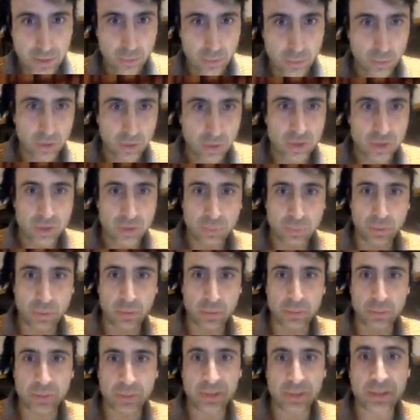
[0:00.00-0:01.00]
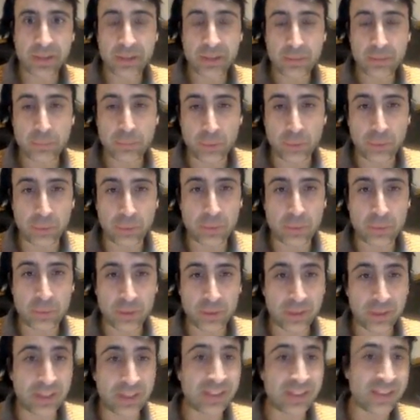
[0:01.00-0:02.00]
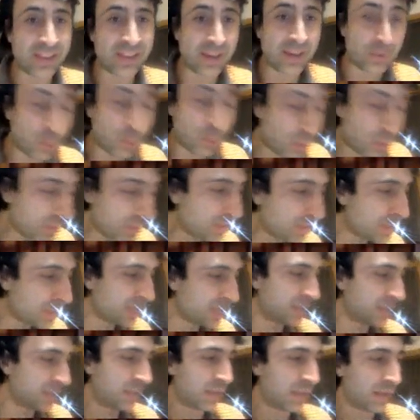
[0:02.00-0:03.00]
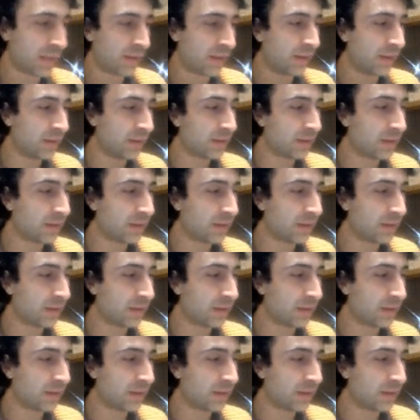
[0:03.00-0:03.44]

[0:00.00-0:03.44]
what's the probability they will sit together